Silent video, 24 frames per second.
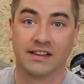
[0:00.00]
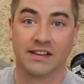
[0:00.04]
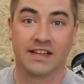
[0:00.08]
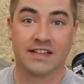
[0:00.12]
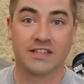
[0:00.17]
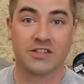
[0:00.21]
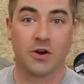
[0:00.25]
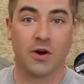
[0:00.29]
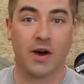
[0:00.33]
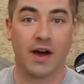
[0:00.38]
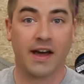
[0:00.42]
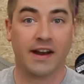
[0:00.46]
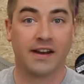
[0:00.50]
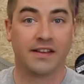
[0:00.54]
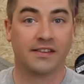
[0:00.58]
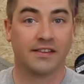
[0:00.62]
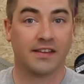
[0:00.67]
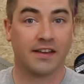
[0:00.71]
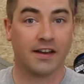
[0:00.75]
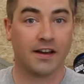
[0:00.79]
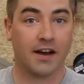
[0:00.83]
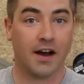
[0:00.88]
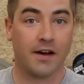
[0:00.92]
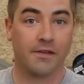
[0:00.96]
Let's go ahead and
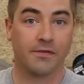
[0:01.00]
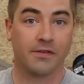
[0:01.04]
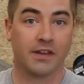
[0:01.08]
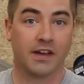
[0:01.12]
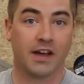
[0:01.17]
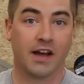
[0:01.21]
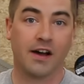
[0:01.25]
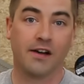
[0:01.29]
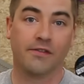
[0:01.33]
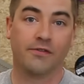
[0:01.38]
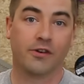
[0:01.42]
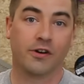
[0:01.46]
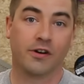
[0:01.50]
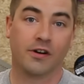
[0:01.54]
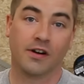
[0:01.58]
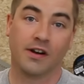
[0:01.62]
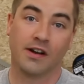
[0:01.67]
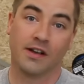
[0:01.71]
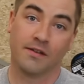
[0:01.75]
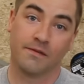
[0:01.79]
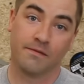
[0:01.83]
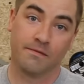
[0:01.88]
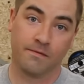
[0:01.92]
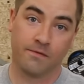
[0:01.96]
take off the cover,
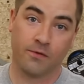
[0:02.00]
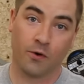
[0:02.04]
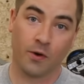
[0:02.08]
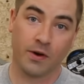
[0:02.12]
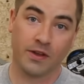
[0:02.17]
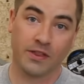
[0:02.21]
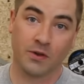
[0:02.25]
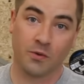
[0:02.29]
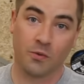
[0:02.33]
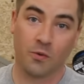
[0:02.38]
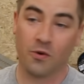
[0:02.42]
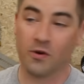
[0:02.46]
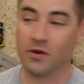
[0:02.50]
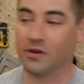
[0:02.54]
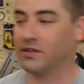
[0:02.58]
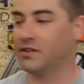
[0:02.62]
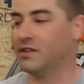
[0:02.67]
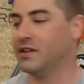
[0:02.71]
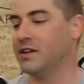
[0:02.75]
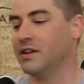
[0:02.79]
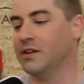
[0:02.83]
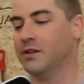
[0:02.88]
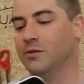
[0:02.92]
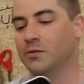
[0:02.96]
void the
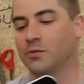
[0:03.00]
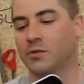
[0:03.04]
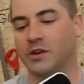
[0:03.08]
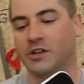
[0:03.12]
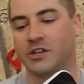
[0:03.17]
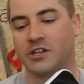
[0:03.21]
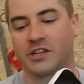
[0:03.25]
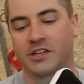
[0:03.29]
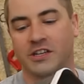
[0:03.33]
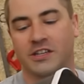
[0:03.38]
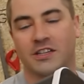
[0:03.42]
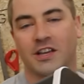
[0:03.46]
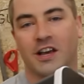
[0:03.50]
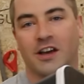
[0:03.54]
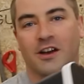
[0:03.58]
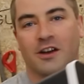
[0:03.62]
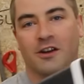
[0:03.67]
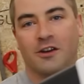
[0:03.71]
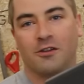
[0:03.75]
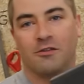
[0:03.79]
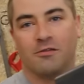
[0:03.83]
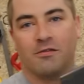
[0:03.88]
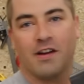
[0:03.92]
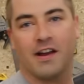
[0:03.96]
warranty, which is
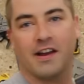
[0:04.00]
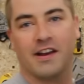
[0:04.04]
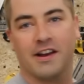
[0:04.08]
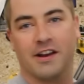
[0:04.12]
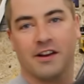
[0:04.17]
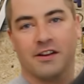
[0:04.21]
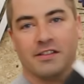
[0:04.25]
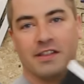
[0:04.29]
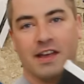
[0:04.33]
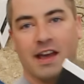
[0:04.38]
right here.